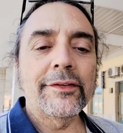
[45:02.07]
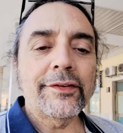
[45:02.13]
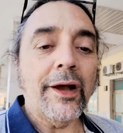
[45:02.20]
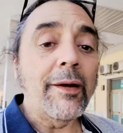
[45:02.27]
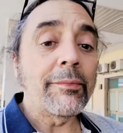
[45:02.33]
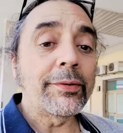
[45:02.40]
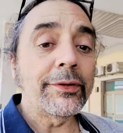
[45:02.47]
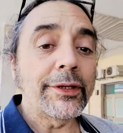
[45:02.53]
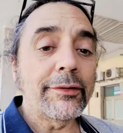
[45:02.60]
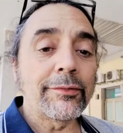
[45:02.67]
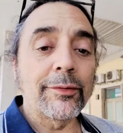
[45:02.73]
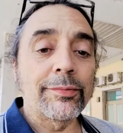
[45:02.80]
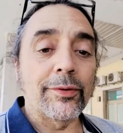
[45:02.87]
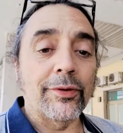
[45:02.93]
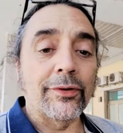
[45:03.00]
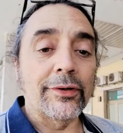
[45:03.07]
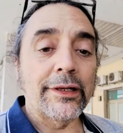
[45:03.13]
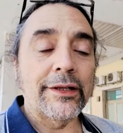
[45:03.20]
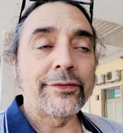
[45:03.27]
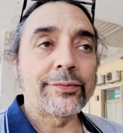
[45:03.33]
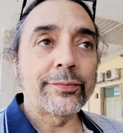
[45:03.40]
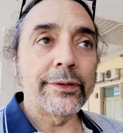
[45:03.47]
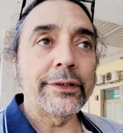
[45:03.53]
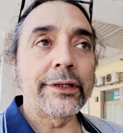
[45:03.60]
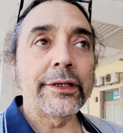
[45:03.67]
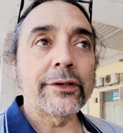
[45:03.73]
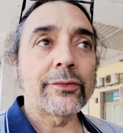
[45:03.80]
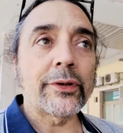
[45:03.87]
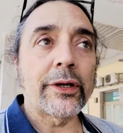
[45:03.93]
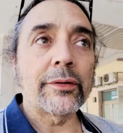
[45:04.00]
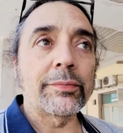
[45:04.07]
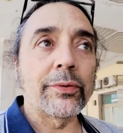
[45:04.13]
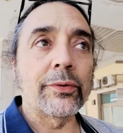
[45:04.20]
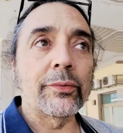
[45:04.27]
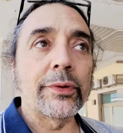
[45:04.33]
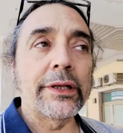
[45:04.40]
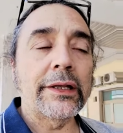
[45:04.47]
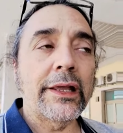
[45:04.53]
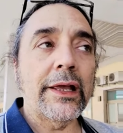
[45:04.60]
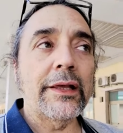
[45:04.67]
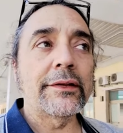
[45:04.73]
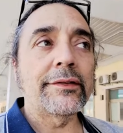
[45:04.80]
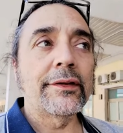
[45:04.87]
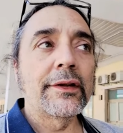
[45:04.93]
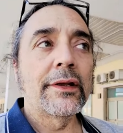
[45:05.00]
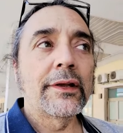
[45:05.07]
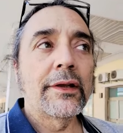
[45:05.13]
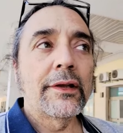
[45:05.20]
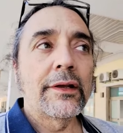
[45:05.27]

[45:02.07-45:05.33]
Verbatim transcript: It's unbelievable. It's really incredible. We can't